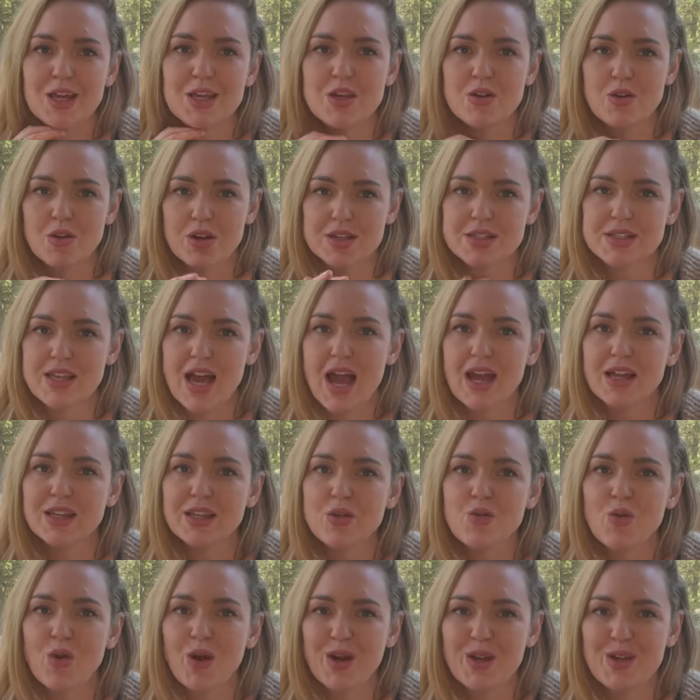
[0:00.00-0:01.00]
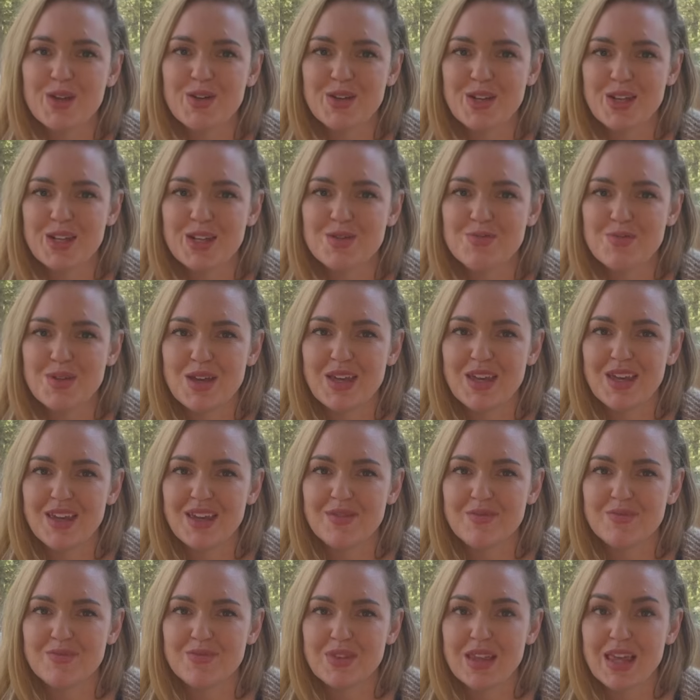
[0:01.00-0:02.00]
You are exactly where you need to
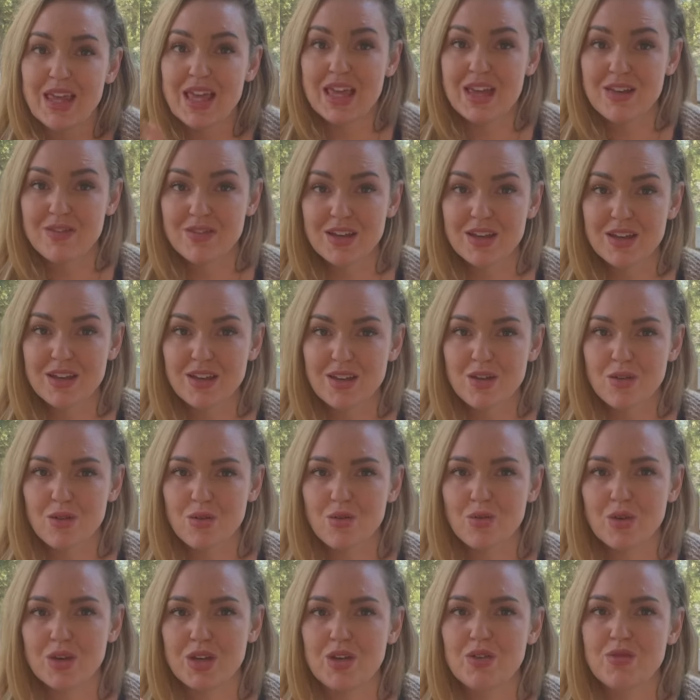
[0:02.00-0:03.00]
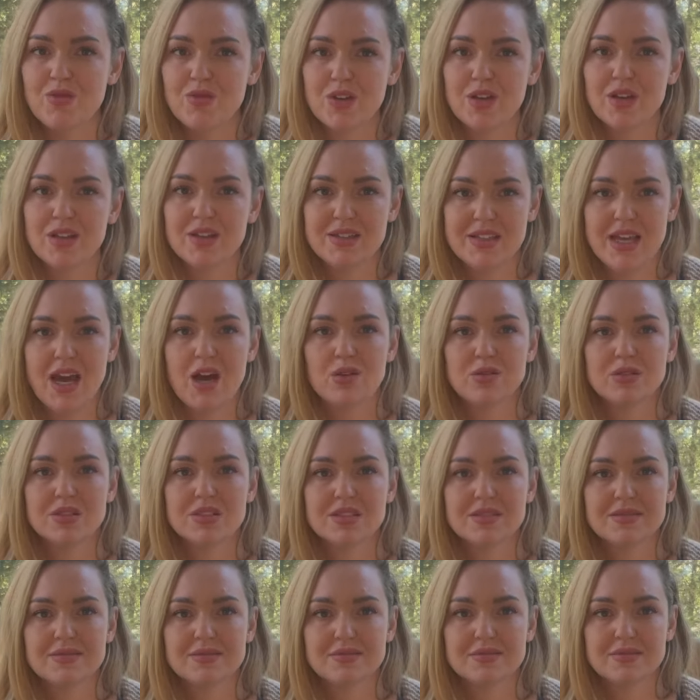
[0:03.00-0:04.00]
be, even when you feel a
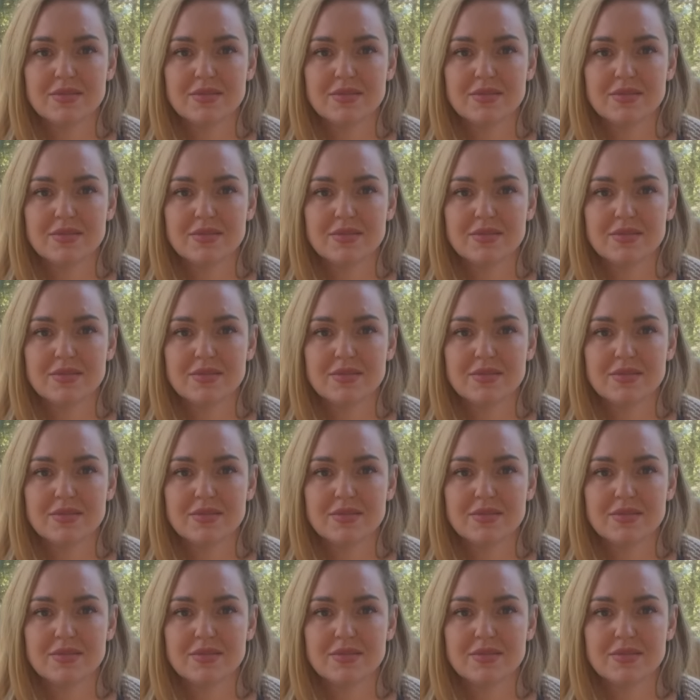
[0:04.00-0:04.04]
doubt.